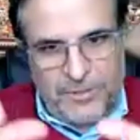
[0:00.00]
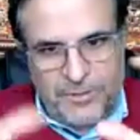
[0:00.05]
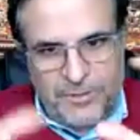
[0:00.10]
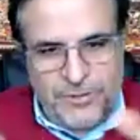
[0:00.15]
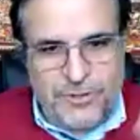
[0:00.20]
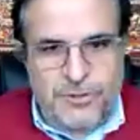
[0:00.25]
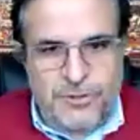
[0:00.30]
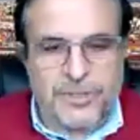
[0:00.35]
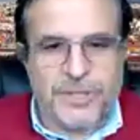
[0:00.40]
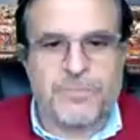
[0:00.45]

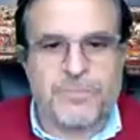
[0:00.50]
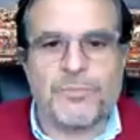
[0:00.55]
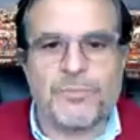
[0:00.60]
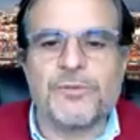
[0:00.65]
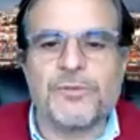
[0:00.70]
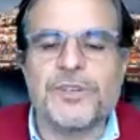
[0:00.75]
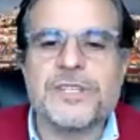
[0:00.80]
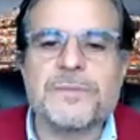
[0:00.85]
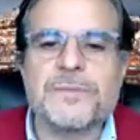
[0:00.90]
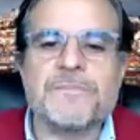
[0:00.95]
shooting
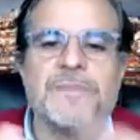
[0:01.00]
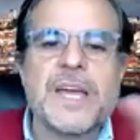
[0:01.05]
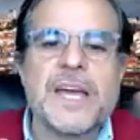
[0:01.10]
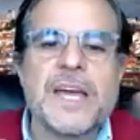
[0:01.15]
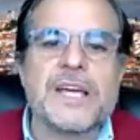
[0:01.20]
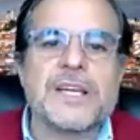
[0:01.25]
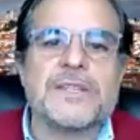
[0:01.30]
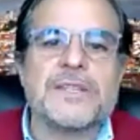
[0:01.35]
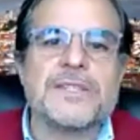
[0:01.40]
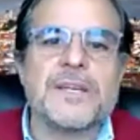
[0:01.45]
movies.
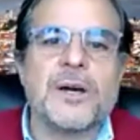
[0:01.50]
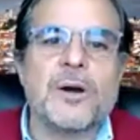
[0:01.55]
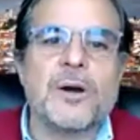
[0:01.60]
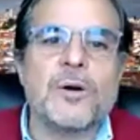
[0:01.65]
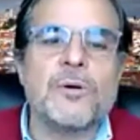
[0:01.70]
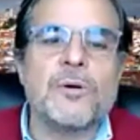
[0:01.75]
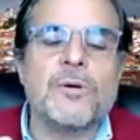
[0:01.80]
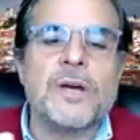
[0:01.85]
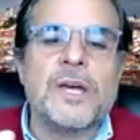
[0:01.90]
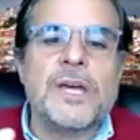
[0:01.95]

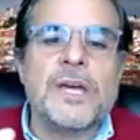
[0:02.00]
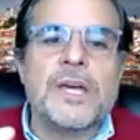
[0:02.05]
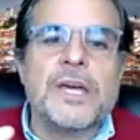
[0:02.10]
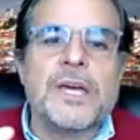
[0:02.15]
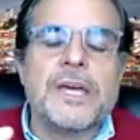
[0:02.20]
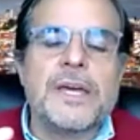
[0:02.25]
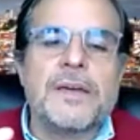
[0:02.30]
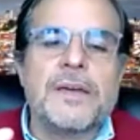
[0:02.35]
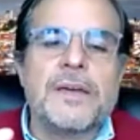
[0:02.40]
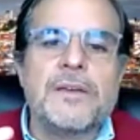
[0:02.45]
So
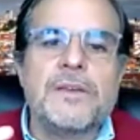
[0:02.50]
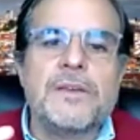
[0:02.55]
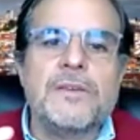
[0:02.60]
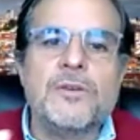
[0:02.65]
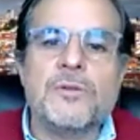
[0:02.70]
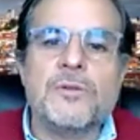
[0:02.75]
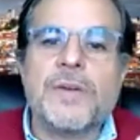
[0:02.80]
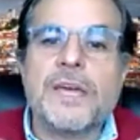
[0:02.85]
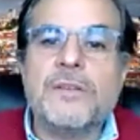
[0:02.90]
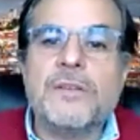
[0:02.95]

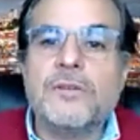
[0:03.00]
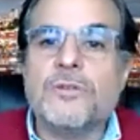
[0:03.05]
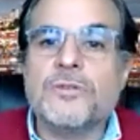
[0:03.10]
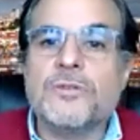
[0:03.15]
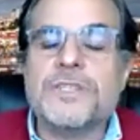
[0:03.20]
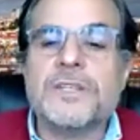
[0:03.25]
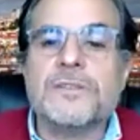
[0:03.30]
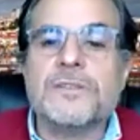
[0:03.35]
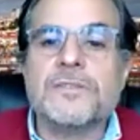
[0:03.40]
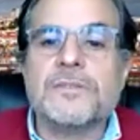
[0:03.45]
you can
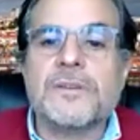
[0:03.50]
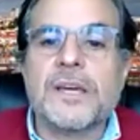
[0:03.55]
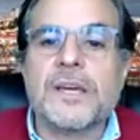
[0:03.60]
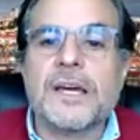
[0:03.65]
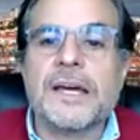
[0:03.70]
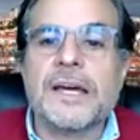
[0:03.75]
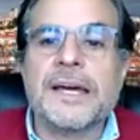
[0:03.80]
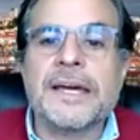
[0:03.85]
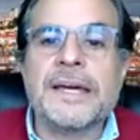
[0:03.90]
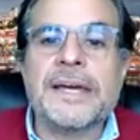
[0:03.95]
use it
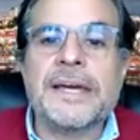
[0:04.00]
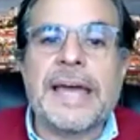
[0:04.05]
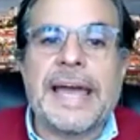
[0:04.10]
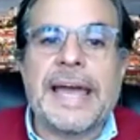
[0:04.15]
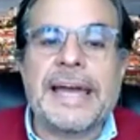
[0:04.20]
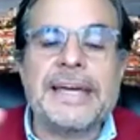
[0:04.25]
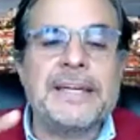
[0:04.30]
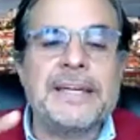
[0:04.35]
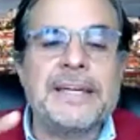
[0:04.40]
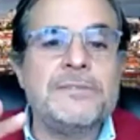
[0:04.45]

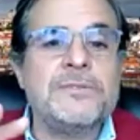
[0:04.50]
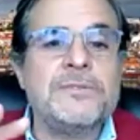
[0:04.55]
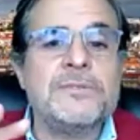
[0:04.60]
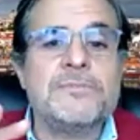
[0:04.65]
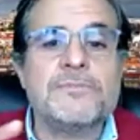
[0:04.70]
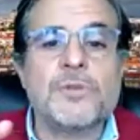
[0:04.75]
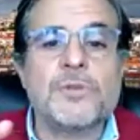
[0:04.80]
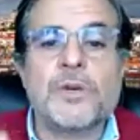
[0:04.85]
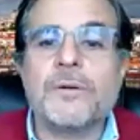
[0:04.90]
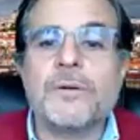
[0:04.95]
and
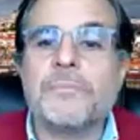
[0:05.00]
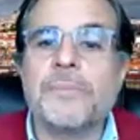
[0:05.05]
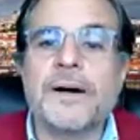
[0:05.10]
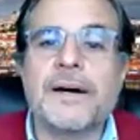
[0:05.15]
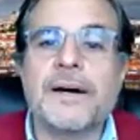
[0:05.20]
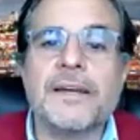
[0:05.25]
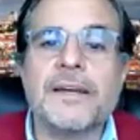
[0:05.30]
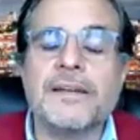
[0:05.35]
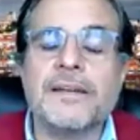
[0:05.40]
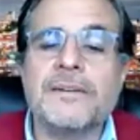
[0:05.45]

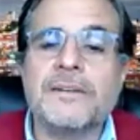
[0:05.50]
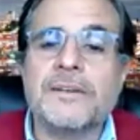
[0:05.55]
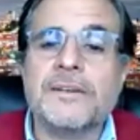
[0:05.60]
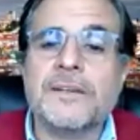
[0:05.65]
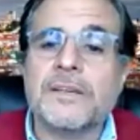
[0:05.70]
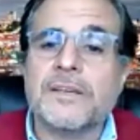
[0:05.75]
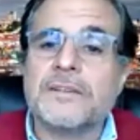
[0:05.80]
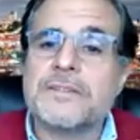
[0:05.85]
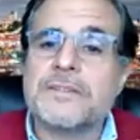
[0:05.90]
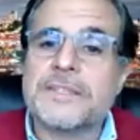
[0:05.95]
combine
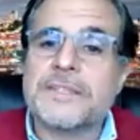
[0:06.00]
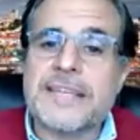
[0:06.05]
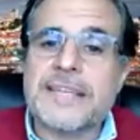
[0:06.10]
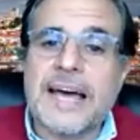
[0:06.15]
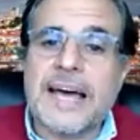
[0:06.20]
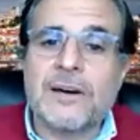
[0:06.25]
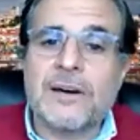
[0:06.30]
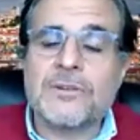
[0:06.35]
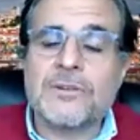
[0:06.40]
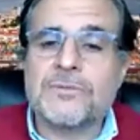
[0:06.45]

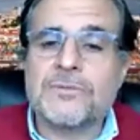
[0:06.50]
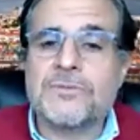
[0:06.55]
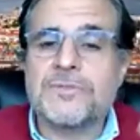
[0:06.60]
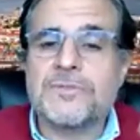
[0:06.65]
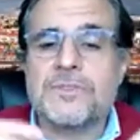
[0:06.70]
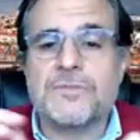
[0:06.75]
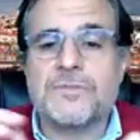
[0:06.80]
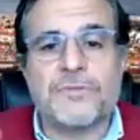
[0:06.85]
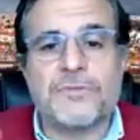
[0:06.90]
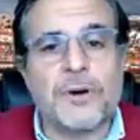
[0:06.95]

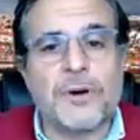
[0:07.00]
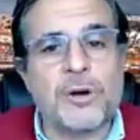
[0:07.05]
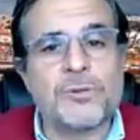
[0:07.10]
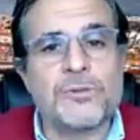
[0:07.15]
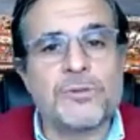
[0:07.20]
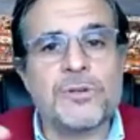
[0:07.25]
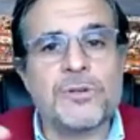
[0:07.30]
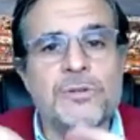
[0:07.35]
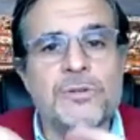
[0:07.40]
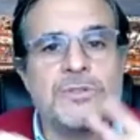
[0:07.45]
sounds,
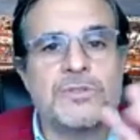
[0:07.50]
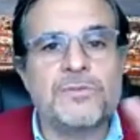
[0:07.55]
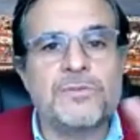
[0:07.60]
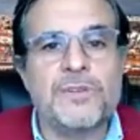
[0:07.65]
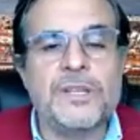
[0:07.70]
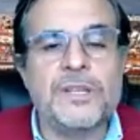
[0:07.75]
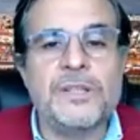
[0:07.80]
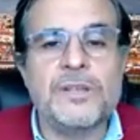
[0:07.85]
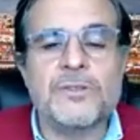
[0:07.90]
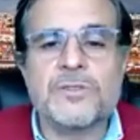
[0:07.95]
photos,
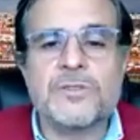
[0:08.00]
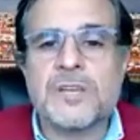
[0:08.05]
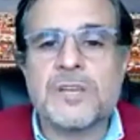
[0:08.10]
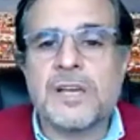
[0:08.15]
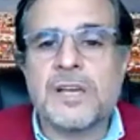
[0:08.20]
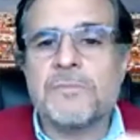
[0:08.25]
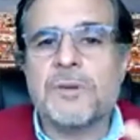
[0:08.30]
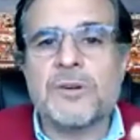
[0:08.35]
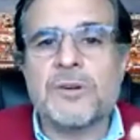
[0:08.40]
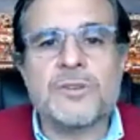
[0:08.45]
videos,
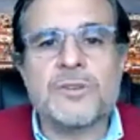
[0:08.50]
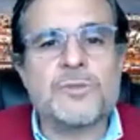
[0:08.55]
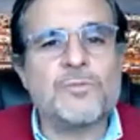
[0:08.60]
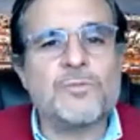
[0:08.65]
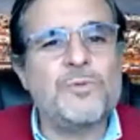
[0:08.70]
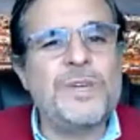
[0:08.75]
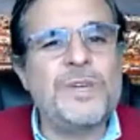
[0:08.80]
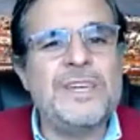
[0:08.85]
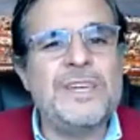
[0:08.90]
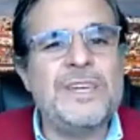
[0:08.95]
because
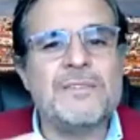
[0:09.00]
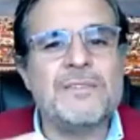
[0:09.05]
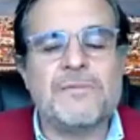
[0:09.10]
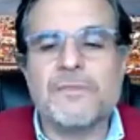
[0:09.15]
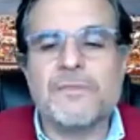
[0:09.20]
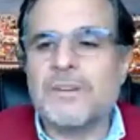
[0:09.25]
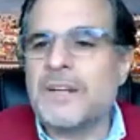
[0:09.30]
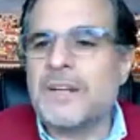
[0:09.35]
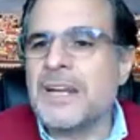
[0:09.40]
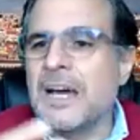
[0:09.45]
we
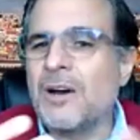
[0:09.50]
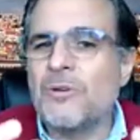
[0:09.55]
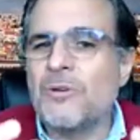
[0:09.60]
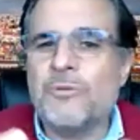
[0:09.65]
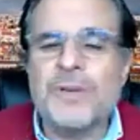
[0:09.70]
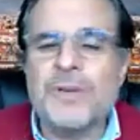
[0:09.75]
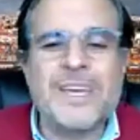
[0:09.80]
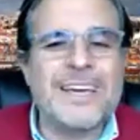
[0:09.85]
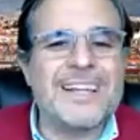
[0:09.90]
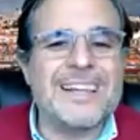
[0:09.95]

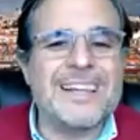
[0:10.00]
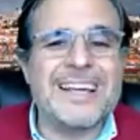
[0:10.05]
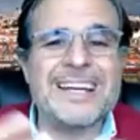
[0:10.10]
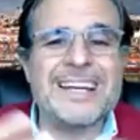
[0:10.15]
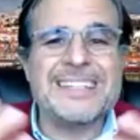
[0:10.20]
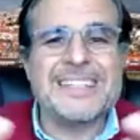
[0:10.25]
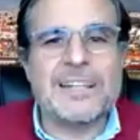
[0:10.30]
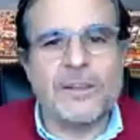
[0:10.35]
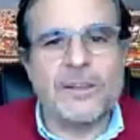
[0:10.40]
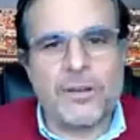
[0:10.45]

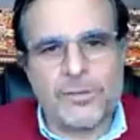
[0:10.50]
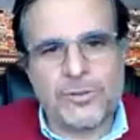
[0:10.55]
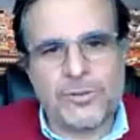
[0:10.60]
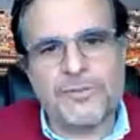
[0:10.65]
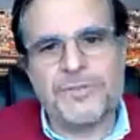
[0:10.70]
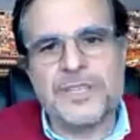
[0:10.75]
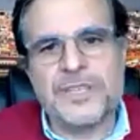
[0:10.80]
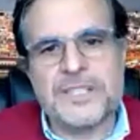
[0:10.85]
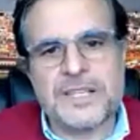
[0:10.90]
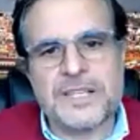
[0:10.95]
collect a lot
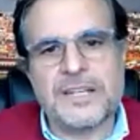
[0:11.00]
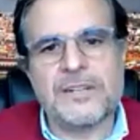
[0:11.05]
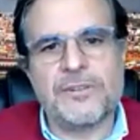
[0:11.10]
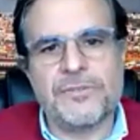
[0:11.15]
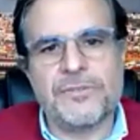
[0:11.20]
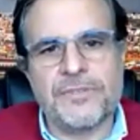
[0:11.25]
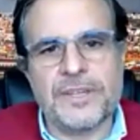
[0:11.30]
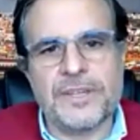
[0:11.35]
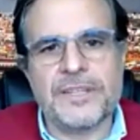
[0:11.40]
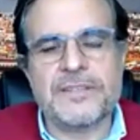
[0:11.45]
of these kind
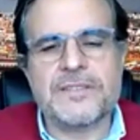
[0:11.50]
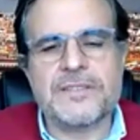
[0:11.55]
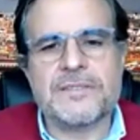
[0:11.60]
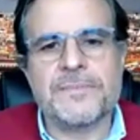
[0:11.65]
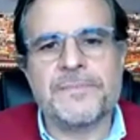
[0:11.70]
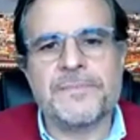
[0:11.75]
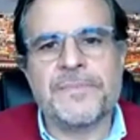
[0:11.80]
of things.